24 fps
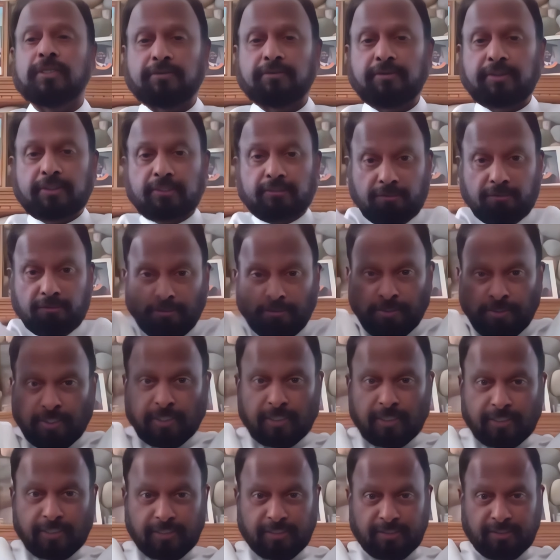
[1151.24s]
was
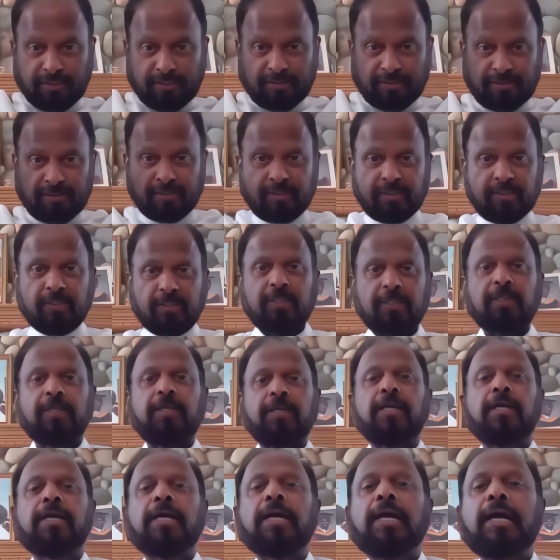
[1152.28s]
doing this.
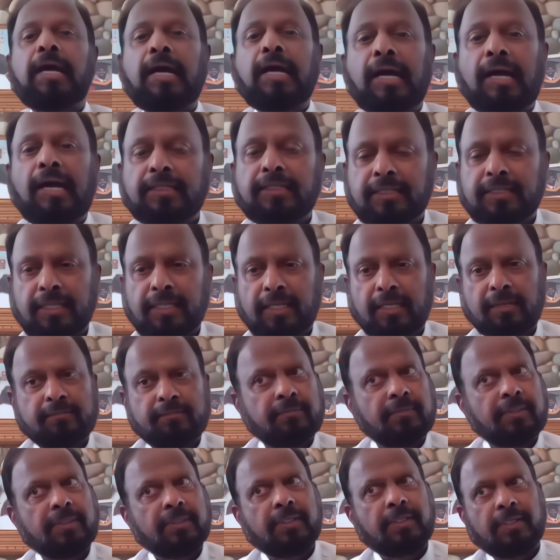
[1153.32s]
At that
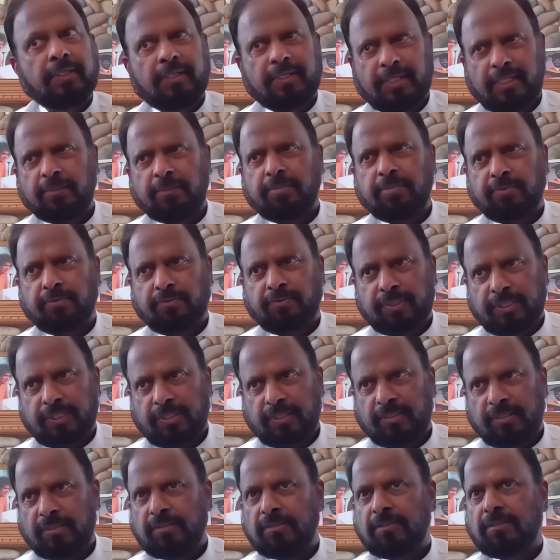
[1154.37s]
time, another
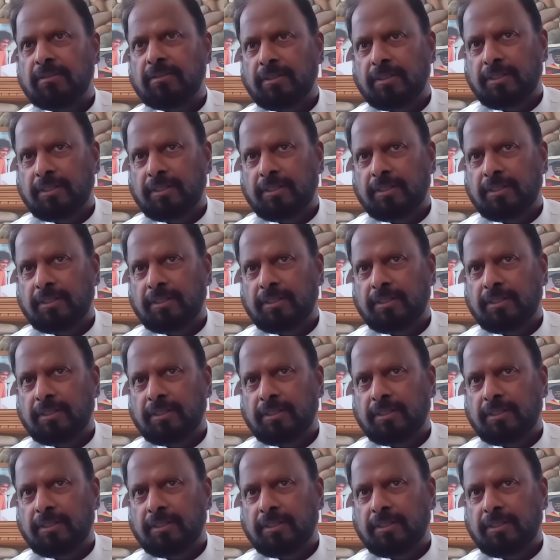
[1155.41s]
professor